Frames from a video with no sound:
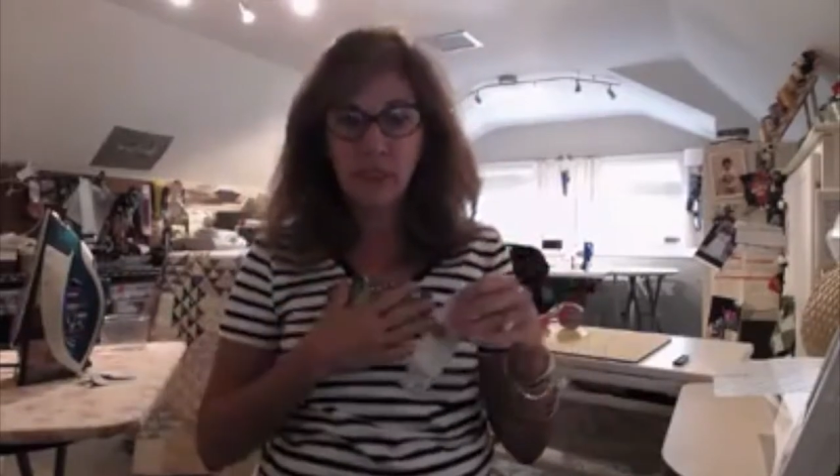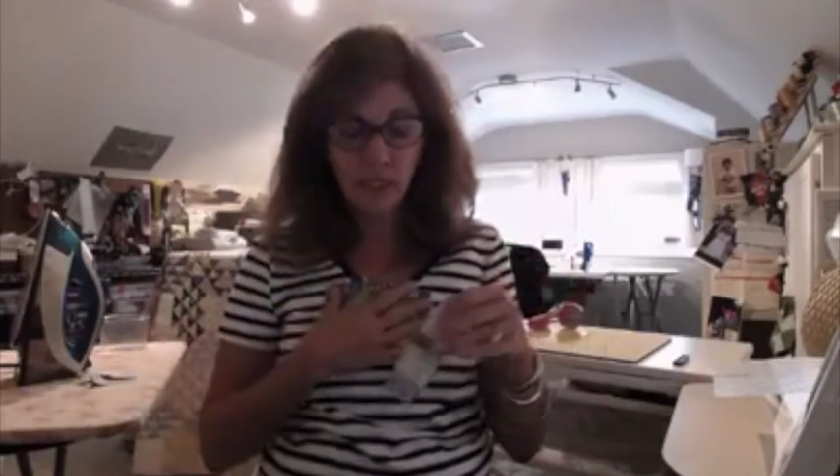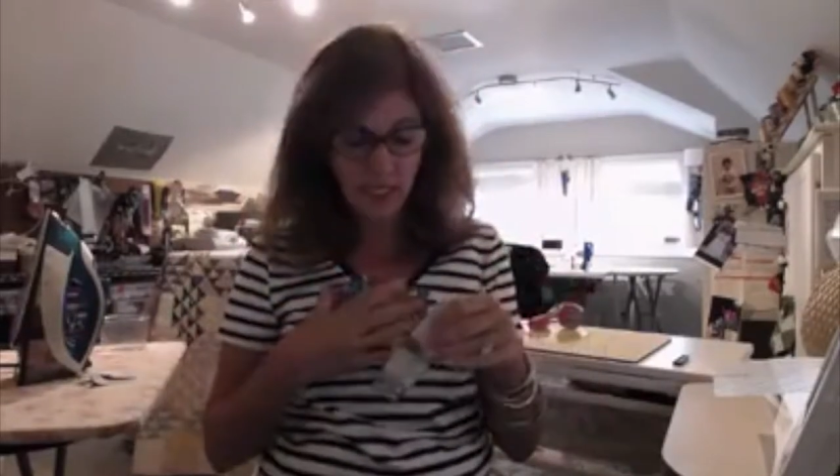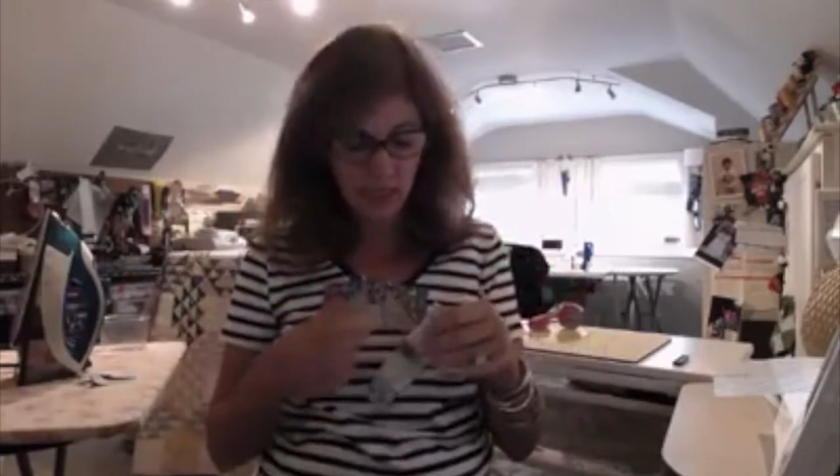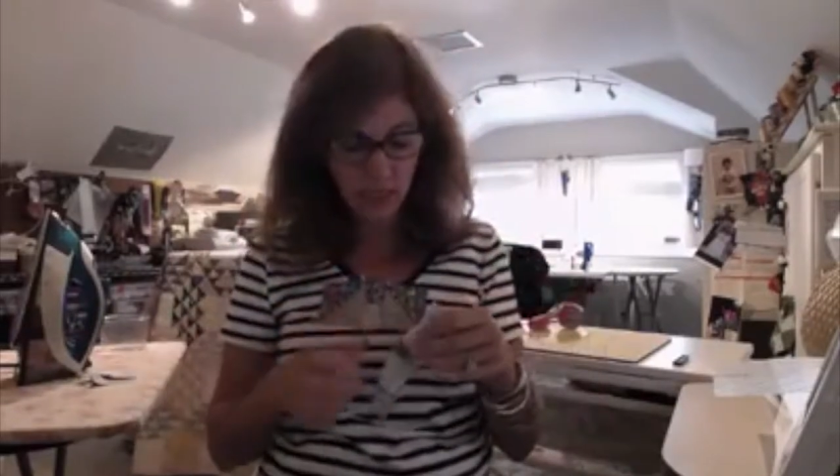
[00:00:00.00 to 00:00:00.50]

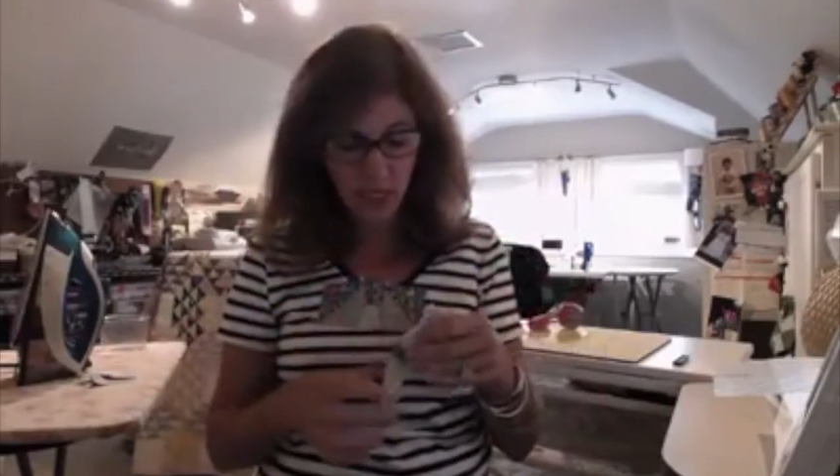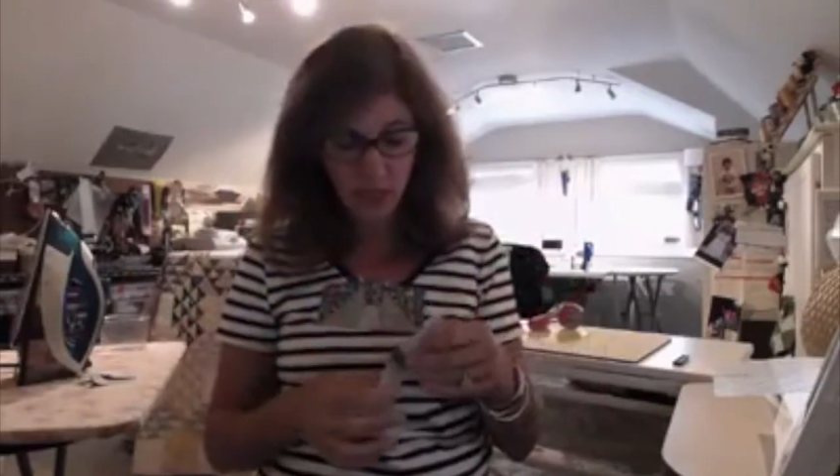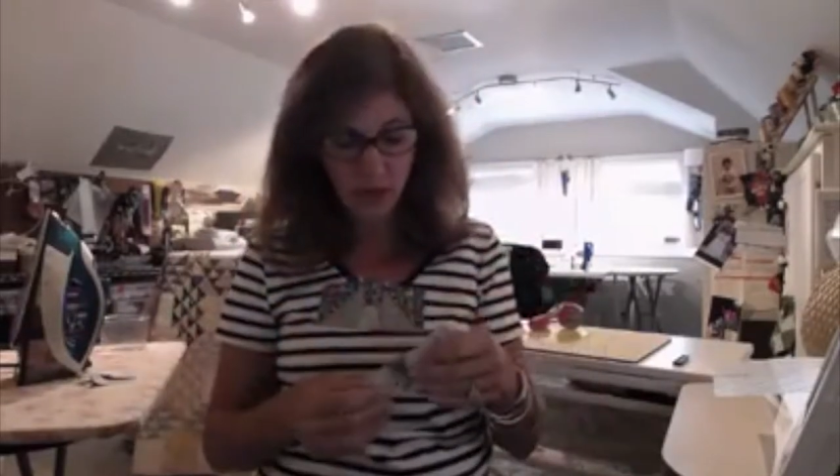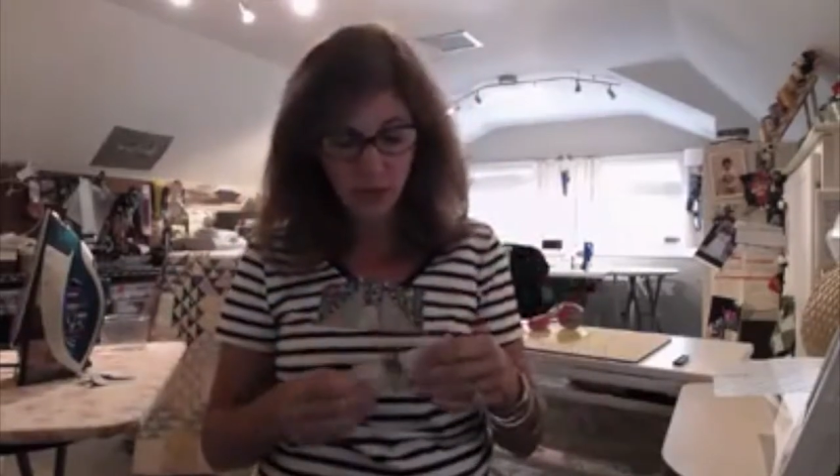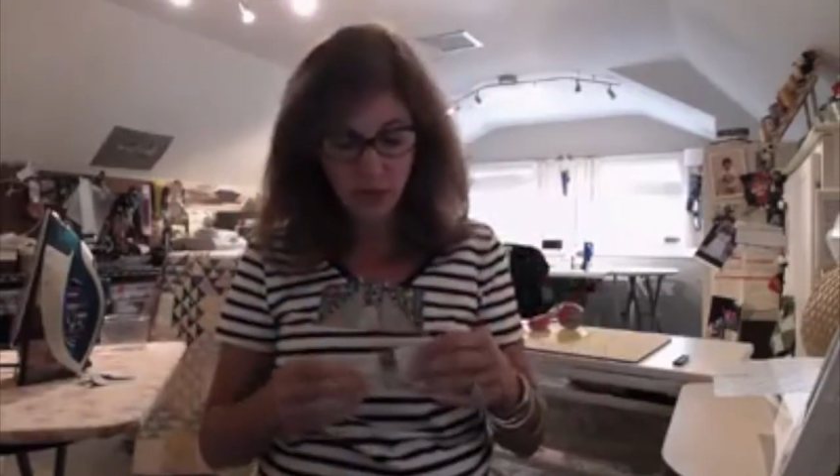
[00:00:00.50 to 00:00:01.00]
like
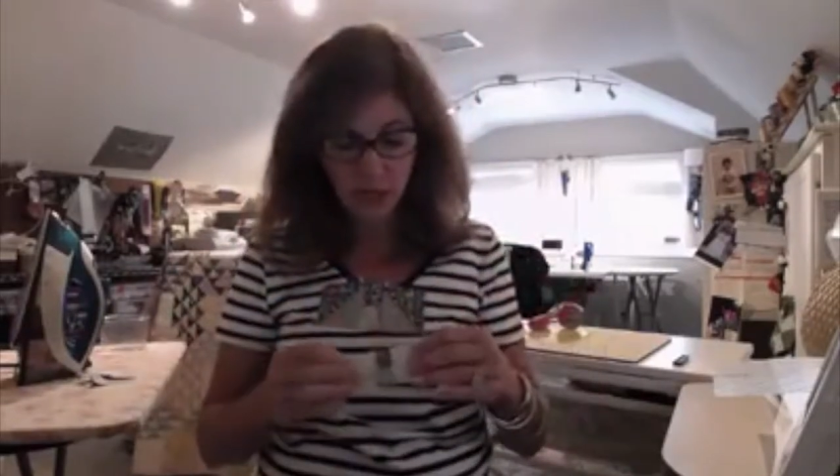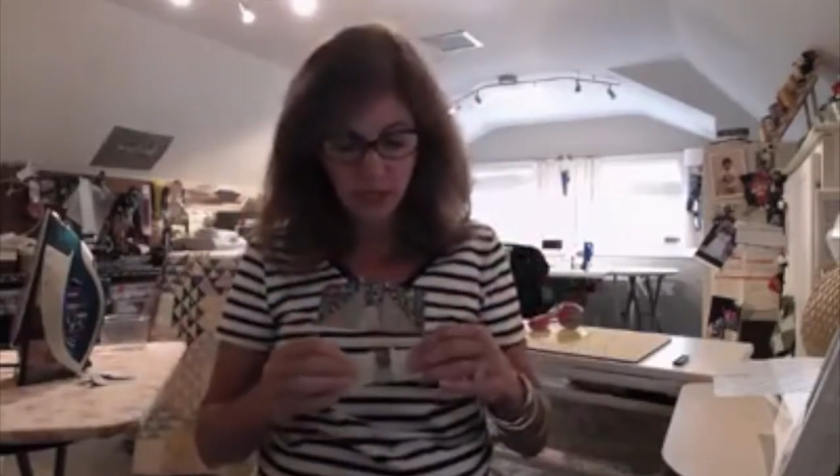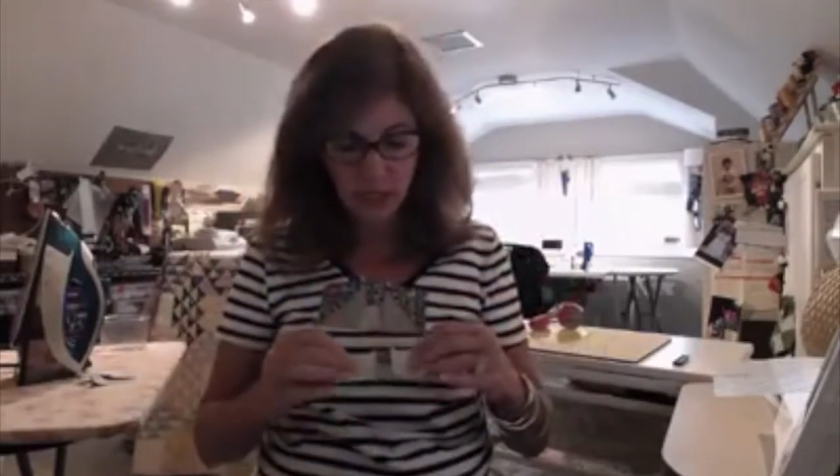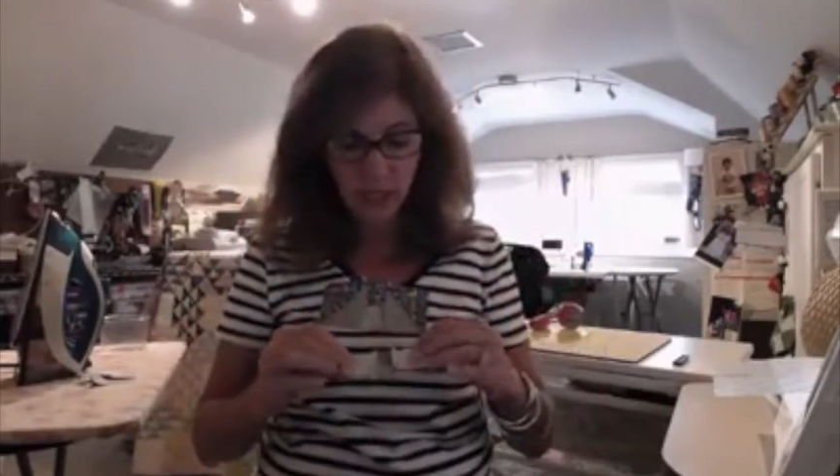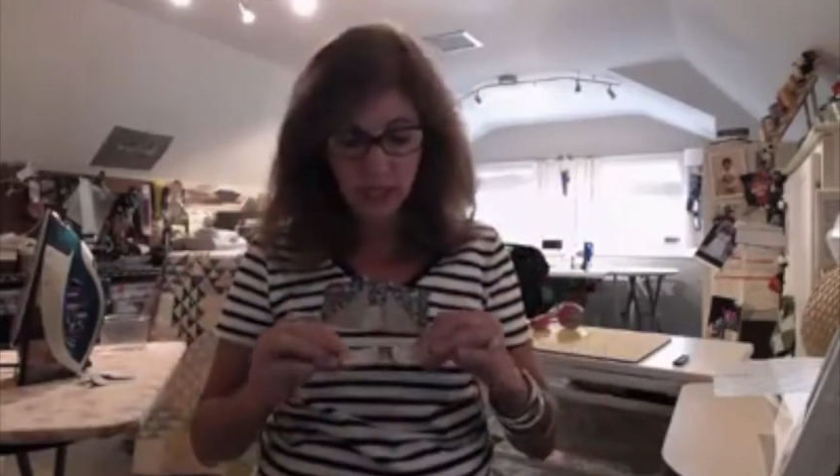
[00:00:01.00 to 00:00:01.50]
so,
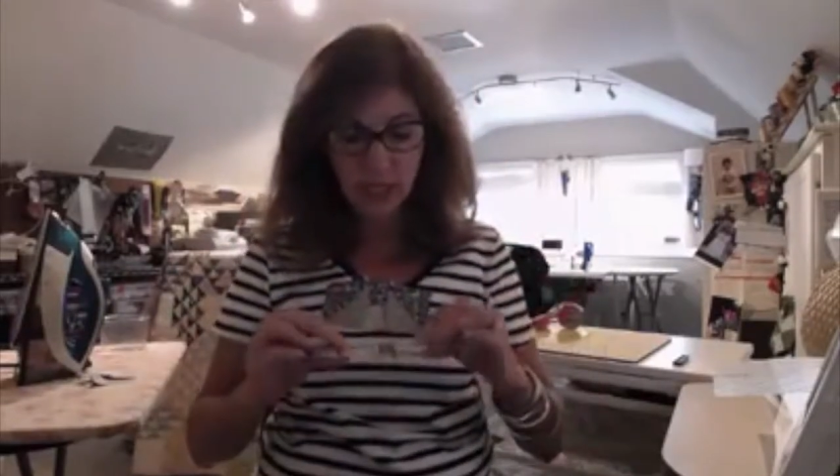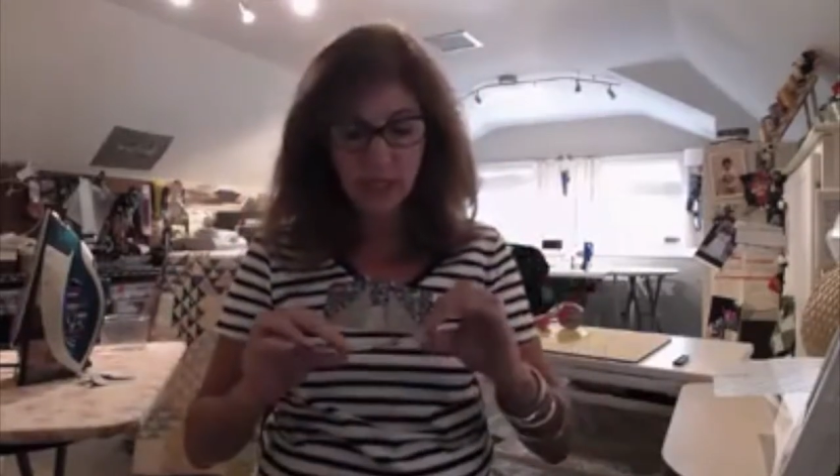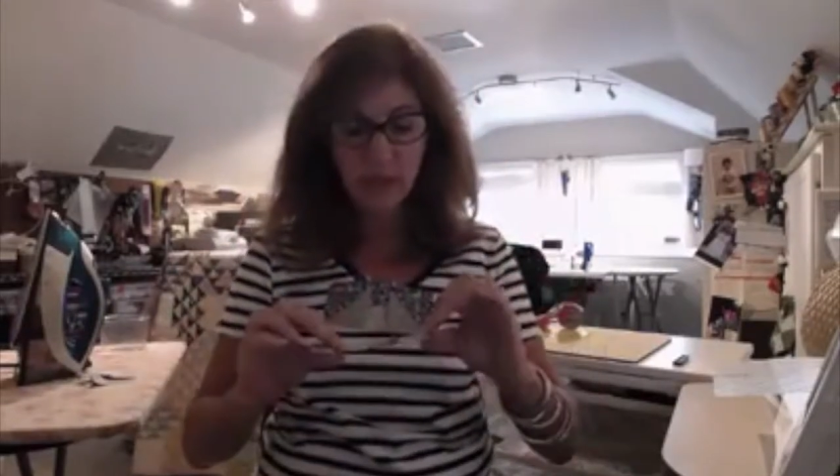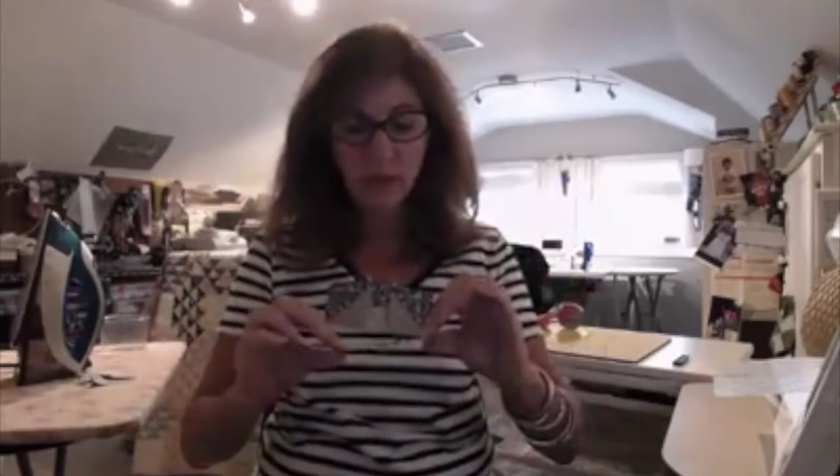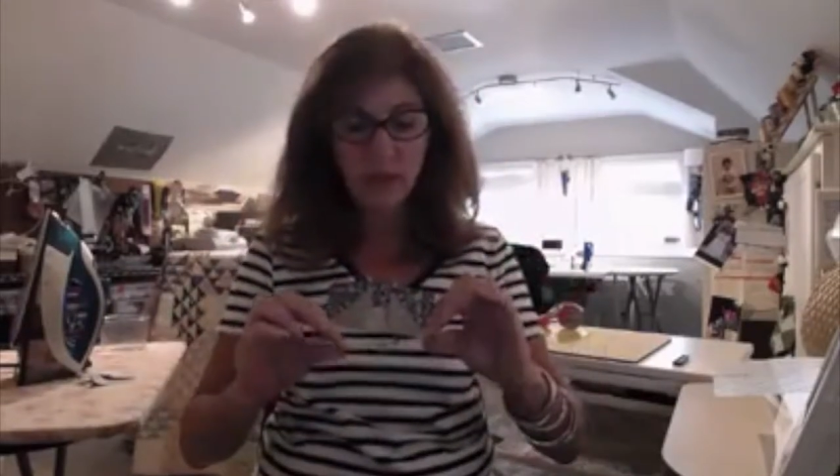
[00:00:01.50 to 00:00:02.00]
so